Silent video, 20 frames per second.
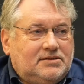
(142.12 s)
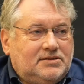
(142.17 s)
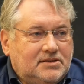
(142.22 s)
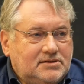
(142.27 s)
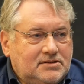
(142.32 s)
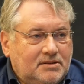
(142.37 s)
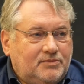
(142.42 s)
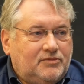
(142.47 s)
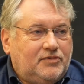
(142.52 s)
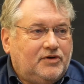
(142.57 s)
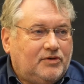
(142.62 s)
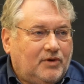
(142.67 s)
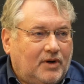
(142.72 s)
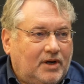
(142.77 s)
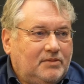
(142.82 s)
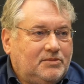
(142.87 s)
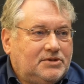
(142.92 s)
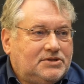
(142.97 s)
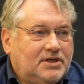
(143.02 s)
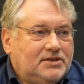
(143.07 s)
system
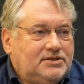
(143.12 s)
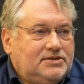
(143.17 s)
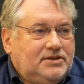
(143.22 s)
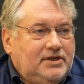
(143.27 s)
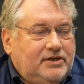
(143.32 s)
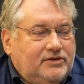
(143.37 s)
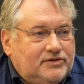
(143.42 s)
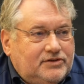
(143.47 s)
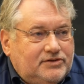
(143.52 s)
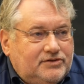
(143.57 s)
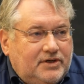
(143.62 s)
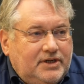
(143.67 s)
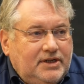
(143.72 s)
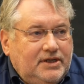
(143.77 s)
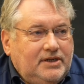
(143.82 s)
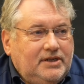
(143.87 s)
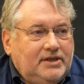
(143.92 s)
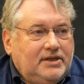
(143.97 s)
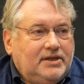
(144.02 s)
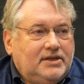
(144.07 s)
requirements engineering
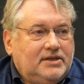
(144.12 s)
training